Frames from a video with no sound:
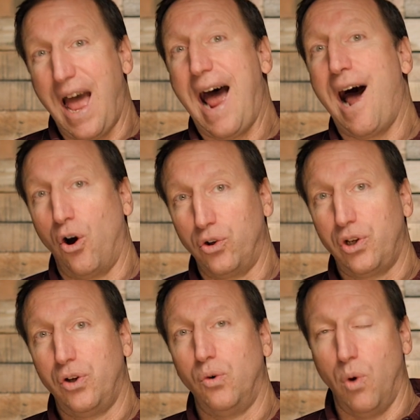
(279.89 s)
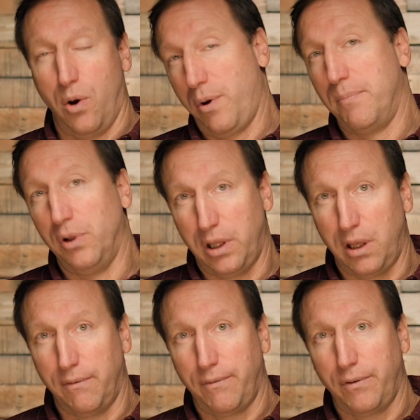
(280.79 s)
out what we
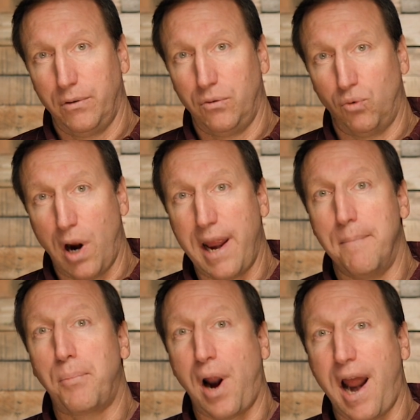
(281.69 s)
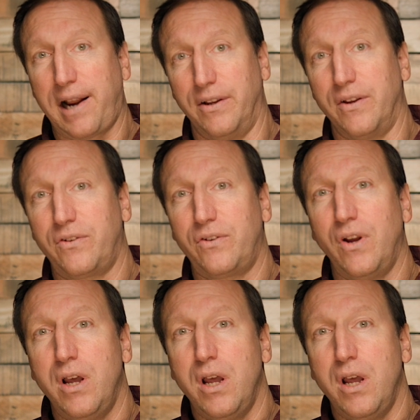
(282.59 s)
believe, right practice.